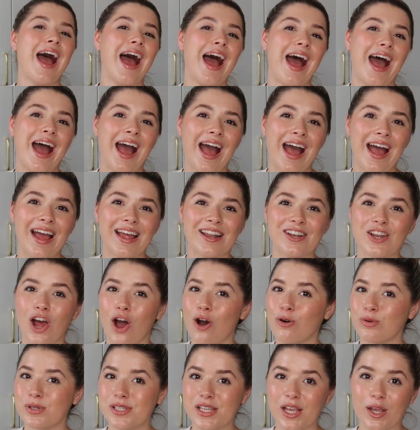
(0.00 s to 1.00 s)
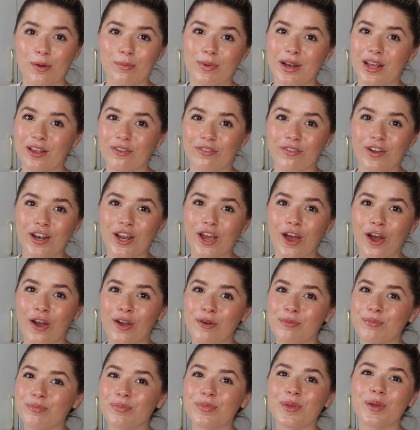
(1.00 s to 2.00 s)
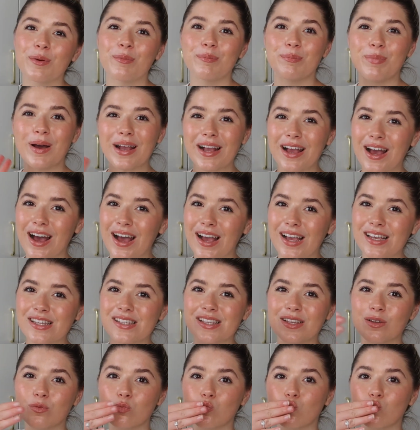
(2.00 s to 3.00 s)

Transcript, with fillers: And I will see you in my next video. Bye guys!